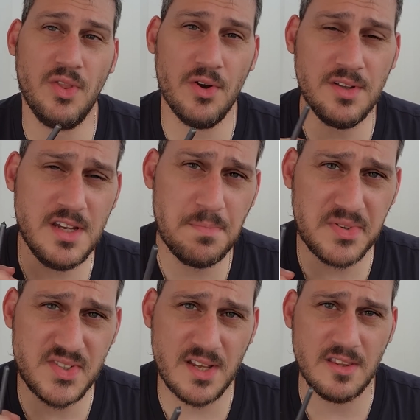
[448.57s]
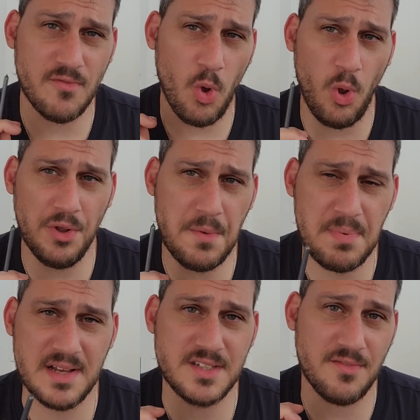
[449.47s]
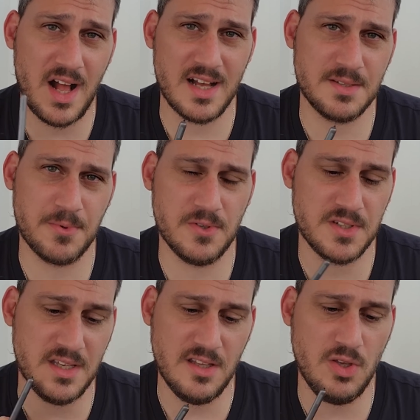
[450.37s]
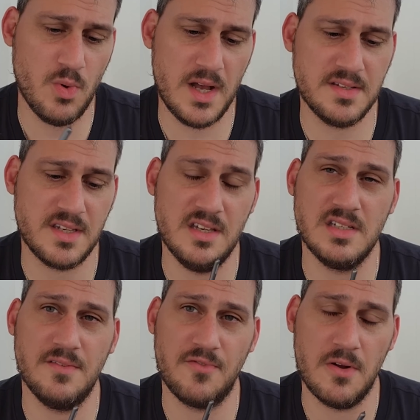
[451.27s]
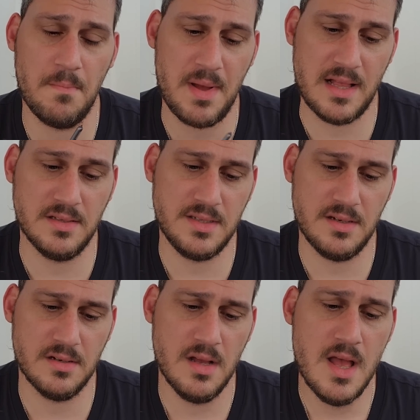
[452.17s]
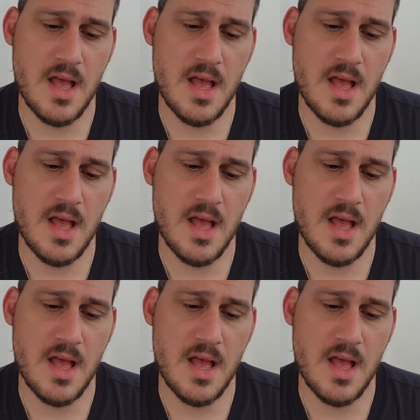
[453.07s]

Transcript: 13% of all the beds of hospitals in the US is from Palantir.